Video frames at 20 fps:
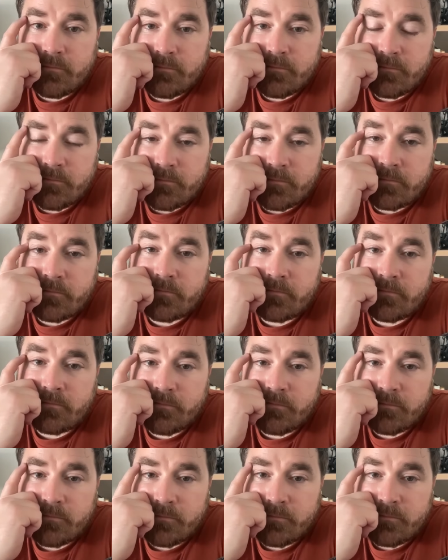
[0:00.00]

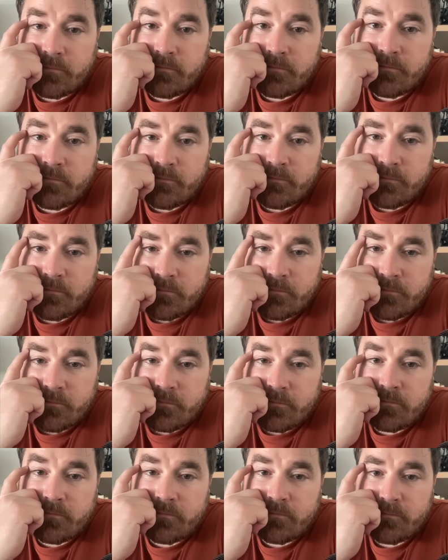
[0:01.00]

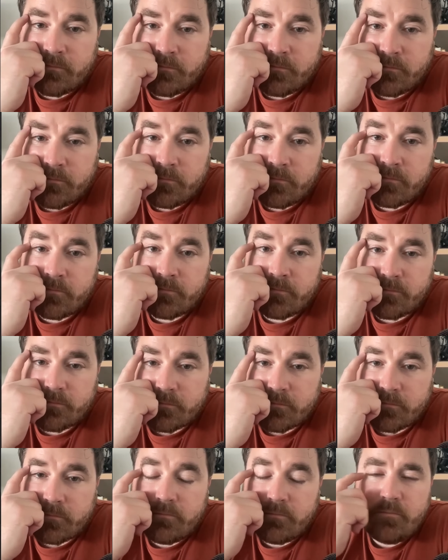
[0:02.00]
(not speaking)